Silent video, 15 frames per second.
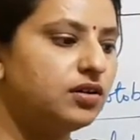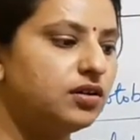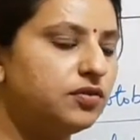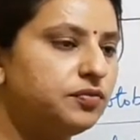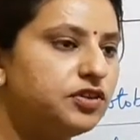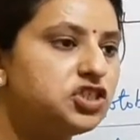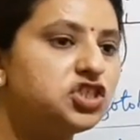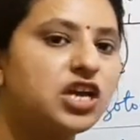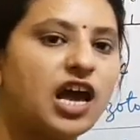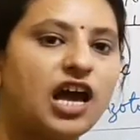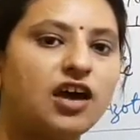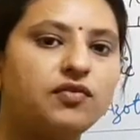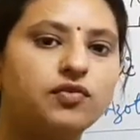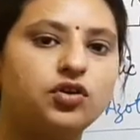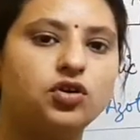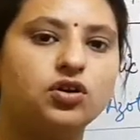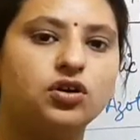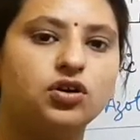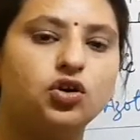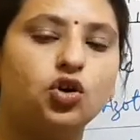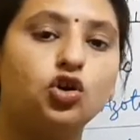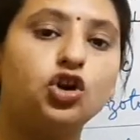which have
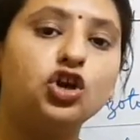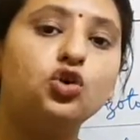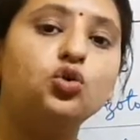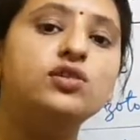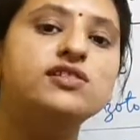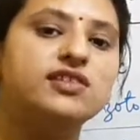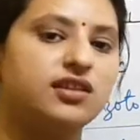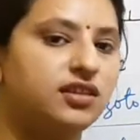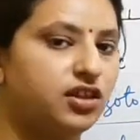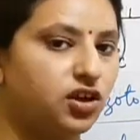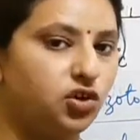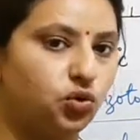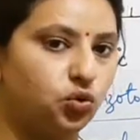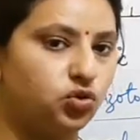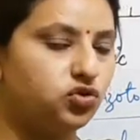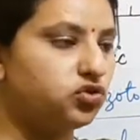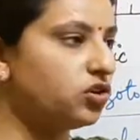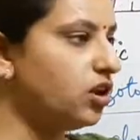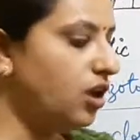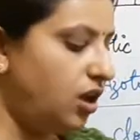nodules in their roots.